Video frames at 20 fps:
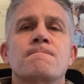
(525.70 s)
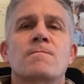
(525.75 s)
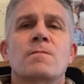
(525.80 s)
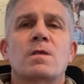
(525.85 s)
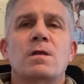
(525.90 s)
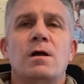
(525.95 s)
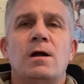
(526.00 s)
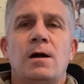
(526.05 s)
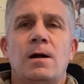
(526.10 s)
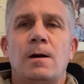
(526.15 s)

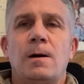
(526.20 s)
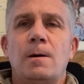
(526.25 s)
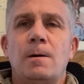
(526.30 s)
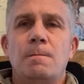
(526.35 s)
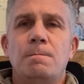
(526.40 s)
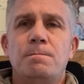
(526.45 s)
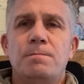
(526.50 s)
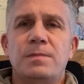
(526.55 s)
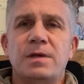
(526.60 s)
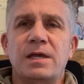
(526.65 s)

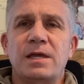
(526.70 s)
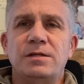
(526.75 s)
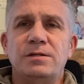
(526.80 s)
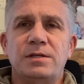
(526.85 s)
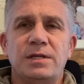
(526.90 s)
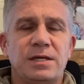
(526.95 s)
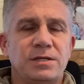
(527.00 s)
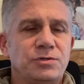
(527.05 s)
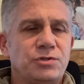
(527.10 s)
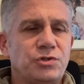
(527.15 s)

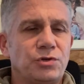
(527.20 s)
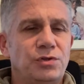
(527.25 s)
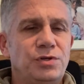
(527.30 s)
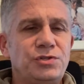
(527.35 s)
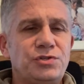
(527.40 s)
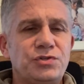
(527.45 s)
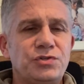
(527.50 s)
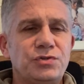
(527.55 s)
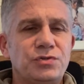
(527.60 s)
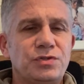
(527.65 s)
And so
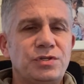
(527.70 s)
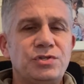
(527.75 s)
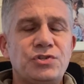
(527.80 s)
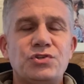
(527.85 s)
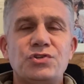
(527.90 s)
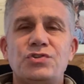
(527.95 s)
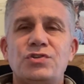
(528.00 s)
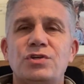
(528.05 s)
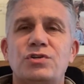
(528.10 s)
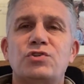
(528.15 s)
this
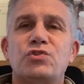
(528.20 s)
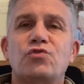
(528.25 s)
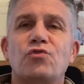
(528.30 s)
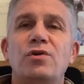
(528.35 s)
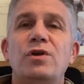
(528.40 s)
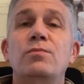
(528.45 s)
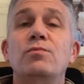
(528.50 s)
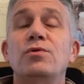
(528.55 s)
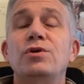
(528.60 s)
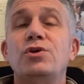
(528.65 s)
is
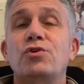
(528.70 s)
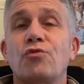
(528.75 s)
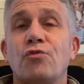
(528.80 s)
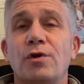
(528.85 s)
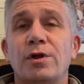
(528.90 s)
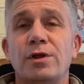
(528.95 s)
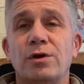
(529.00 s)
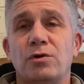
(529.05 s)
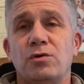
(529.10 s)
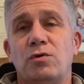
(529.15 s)
extremely
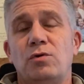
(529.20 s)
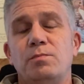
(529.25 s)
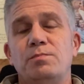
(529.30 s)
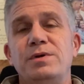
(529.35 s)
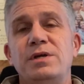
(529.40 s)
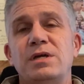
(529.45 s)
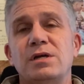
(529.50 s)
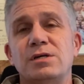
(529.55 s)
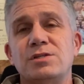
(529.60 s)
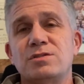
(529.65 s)
critical
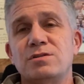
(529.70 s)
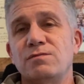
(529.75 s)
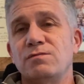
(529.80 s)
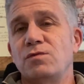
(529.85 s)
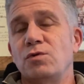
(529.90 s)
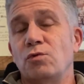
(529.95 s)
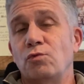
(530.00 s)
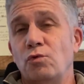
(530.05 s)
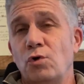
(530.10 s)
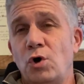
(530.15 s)
because of
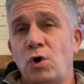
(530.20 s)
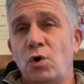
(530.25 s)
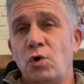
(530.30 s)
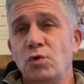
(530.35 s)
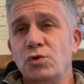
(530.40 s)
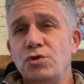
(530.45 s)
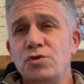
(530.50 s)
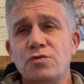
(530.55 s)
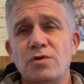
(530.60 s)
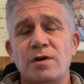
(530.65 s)
the
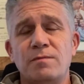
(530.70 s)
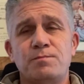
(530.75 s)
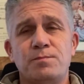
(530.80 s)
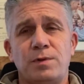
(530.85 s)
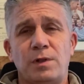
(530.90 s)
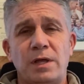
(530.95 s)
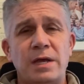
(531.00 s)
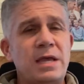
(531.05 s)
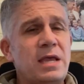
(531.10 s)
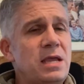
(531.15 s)
role you have
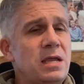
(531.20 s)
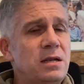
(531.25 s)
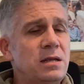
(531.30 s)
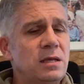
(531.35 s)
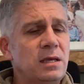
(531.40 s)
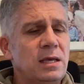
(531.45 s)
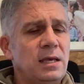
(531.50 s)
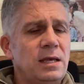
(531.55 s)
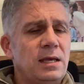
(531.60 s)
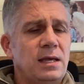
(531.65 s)

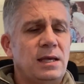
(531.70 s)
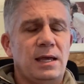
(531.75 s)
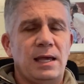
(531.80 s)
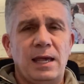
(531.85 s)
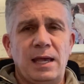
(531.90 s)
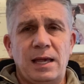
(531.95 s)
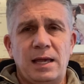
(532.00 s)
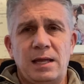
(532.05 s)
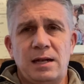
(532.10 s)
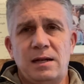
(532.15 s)
played.
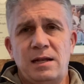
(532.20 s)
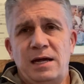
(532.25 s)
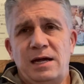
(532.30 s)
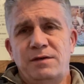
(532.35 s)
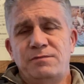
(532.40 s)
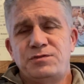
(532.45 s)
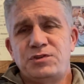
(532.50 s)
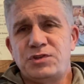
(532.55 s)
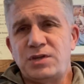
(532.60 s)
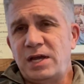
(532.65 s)
And
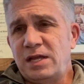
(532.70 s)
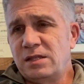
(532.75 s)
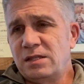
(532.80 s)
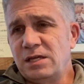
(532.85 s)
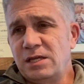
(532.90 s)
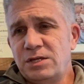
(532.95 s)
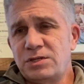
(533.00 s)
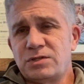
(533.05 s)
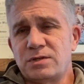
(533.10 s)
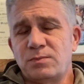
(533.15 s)
I've said
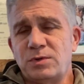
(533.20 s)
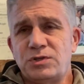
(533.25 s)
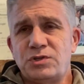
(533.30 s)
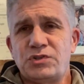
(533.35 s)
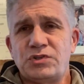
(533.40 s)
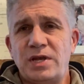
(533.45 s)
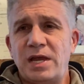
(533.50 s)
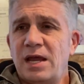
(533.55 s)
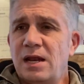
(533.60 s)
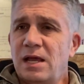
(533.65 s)
this, I'm going to
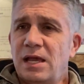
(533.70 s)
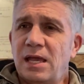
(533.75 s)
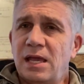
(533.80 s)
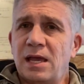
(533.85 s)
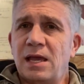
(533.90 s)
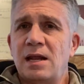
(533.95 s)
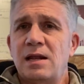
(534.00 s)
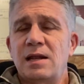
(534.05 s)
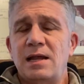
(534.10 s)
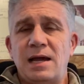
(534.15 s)
say it
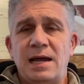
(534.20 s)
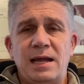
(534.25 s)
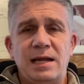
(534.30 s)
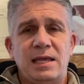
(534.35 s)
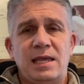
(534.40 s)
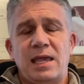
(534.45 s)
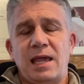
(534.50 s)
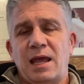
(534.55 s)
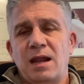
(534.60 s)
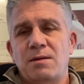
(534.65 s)
again. I
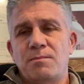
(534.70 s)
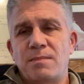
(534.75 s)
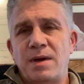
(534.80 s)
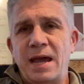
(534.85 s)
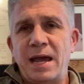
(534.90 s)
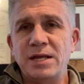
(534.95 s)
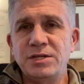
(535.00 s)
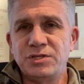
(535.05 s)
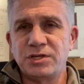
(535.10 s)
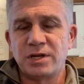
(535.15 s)
can't
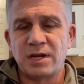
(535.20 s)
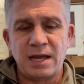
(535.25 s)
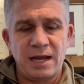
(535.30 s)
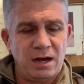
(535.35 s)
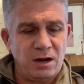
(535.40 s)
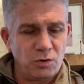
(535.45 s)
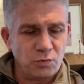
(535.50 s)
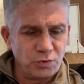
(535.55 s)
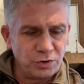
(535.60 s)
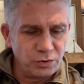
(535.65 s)
imagine
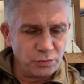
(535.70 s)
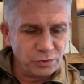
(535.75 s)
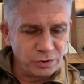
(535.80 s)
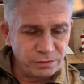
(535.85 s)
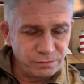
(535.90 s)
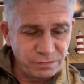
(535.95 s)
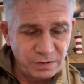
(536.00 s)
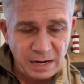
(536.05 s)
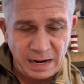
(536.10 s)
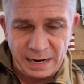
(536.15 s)
how we would
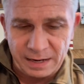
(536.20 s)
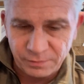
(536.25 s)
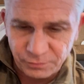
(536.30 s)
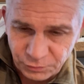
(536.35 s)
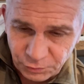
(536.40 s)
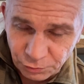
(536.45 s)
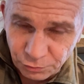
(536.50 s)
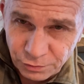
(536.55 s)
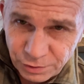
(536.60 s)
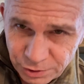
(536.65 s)
have gotten
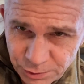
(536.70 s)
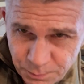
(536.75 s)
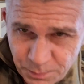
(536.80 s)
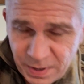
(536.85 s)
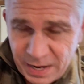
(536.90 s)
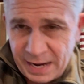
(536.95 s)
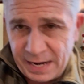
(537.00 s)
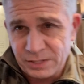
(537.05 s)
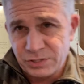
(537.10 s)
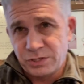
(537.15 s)
through this
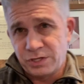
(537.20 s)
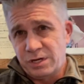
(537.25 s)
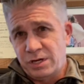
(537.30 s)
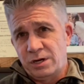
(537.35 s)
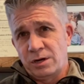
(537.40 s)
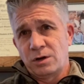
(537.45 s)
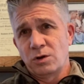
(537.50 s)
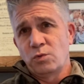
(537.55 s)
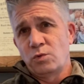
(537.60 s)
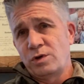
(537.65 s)
past
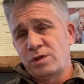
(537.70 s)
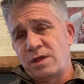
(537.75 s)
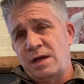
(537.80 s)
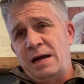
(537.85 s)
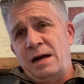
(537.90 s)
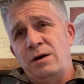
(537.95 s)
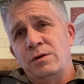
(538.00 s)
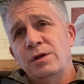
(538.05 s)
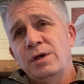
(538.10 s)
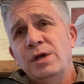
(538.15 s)
year
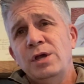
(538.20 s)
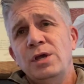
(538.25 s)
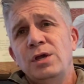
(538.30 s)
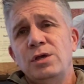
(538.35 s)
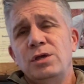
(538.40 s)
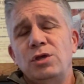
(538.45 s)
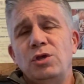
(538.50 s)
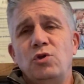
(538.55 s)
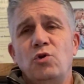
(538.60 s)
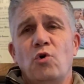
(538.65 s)
without
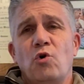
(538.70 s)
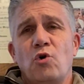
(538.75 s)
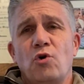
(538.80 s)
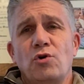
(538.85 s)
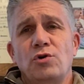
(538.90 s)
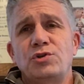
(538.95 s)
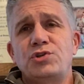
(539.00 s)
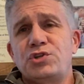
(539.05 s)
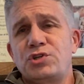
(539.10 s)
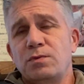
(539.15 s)

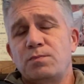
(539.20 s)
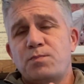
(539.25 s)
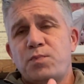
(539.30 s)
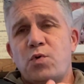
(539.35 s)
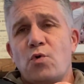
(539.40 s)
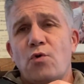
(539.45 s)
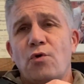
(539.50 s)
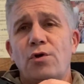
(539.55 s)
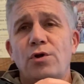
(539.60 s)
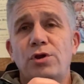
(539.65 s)
your
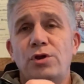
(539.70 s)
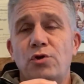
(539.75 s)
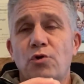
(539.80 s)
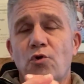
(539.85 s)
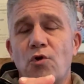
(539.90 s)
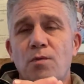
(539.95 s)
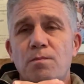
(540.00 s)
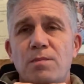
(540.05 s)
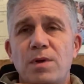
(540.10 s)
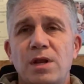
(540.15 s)
support,
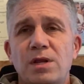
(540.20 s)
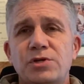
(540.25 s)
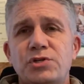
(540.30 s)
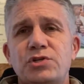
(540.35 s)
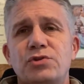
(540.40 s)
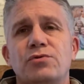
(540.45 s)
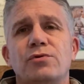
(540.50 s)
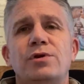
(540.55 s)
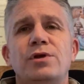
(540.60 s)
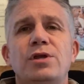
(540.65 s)
your
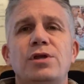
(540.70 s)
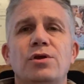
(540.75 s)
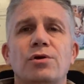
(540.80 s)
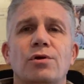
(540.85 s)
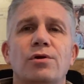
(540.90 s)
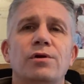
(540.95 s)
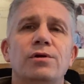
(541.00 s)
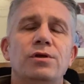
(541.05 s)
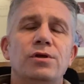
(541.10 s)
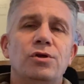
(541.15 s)
ministry,
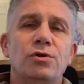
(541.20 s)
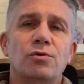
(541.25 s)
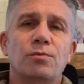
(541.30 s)
your